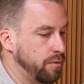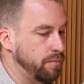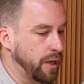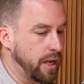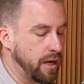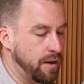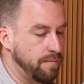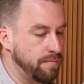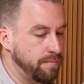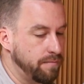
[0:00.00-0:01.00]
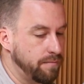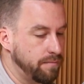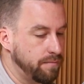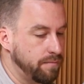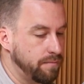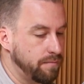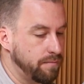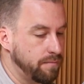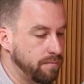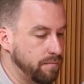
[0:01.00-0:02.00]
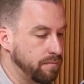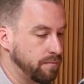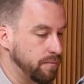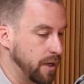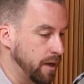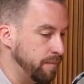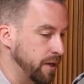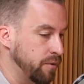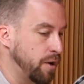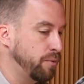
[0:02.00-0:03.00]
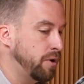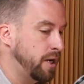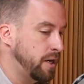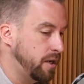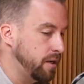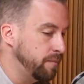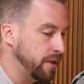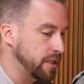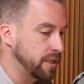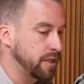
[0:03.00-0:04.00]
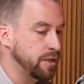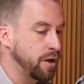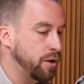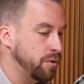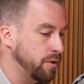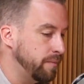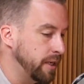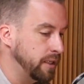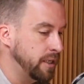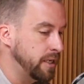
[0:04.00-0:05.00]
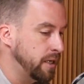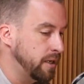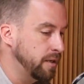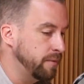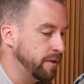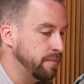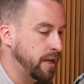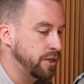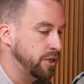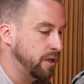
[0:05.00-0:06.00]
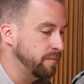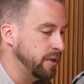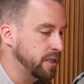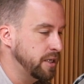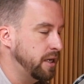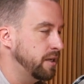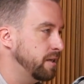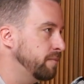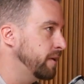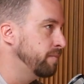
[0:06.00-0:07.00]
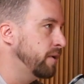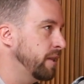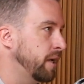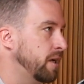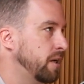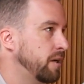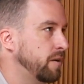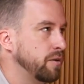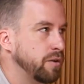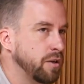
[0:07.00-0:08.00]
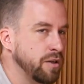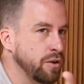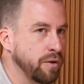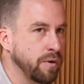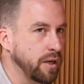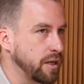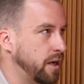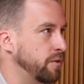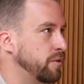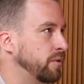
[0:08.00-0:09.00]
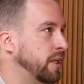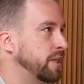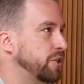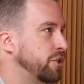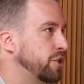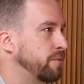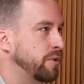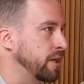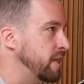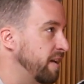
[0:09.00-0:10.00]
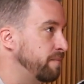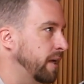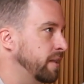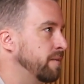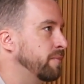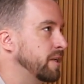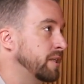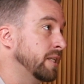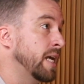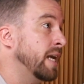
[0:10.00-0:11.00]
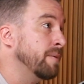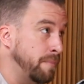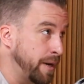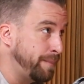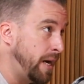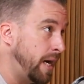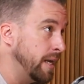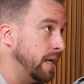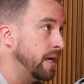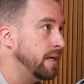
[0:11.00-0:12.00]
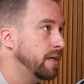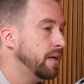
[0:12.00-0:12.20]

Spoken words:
become a better operator, a better CEO, a better leader, a better manager, a better son, a better brother. My current relationship that I didn't have back then, but today a better partner.